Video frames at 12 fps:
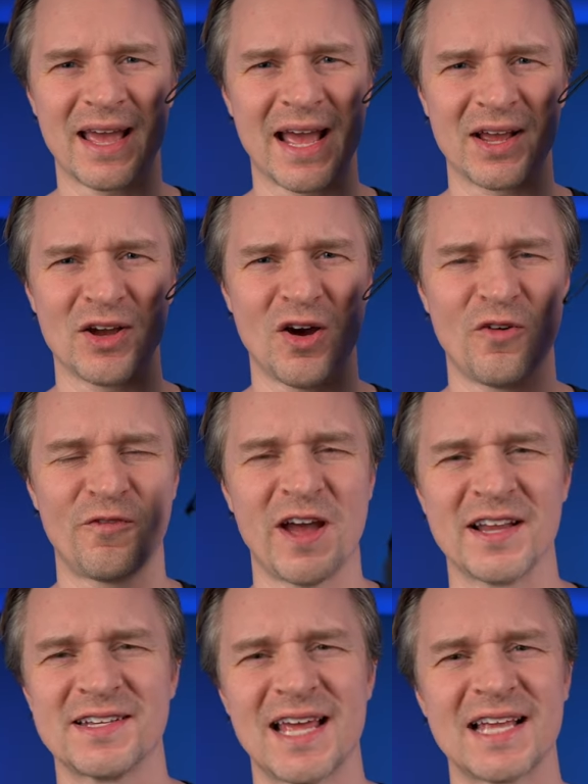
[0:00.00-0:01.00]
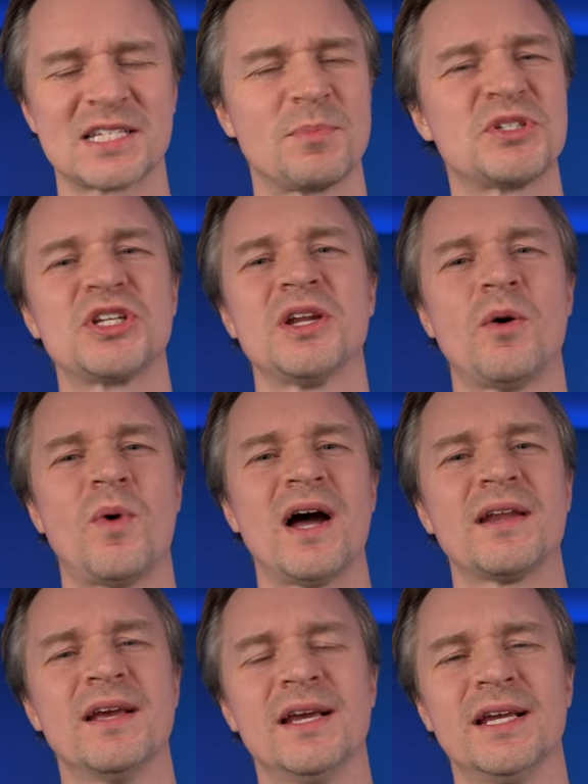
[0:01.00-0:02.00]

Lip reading: and go. Fantastic. But you know what?